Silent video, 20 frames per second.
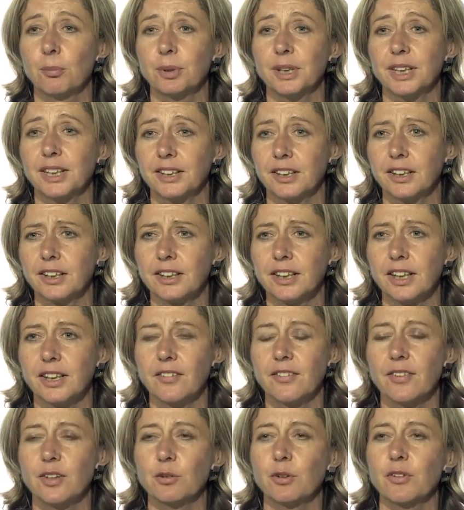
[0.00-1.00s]
But in her
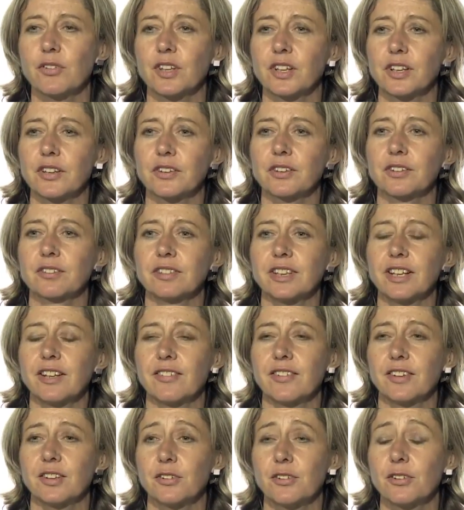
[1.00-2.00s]
case, there was another
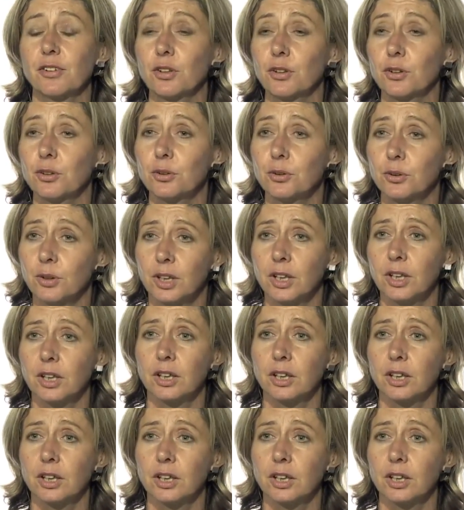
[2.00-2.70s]
reason too.